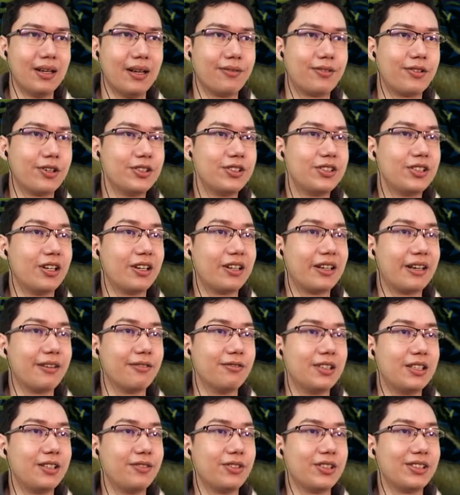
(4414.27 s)
Of course, you gotta
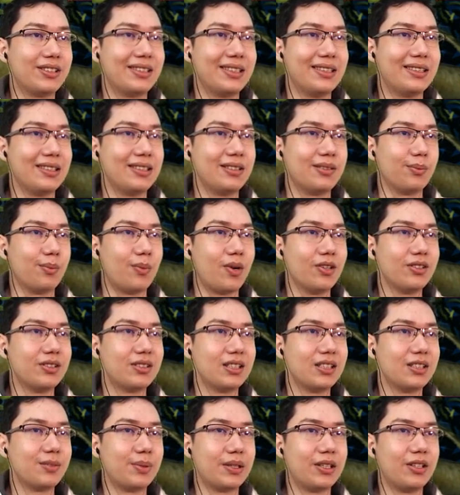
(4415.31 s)
get rid of your city's
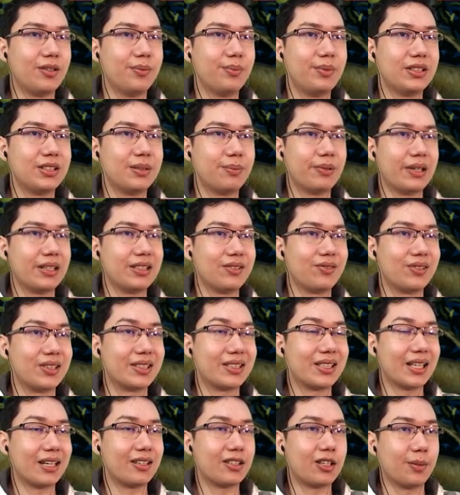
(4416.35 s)
monsters, but don't be surprised if the
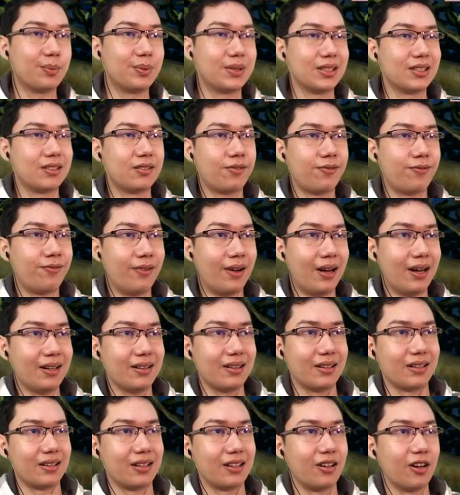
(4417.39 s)
Cyclops'
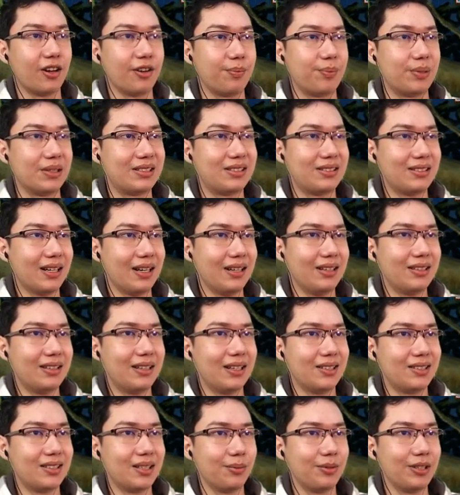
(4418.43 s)
father, the god Poseidon,
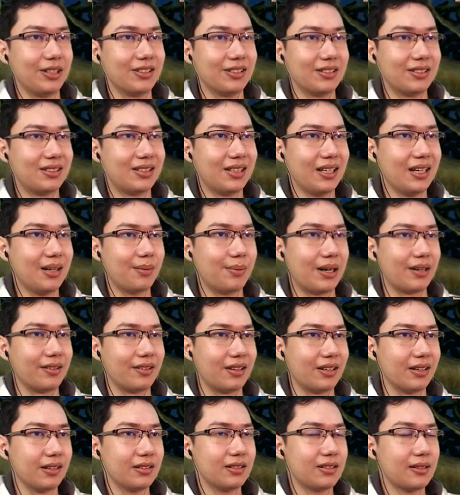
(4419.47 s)
has something to say
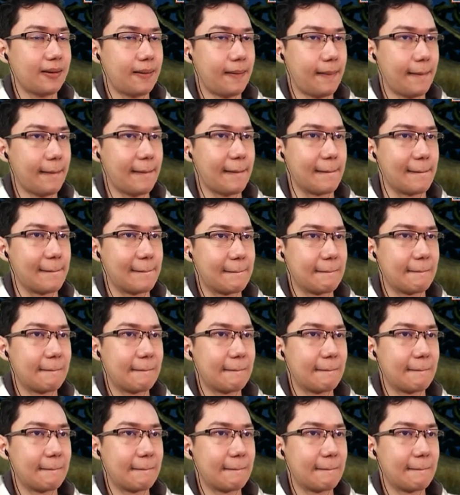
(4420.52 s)
about this. Huh.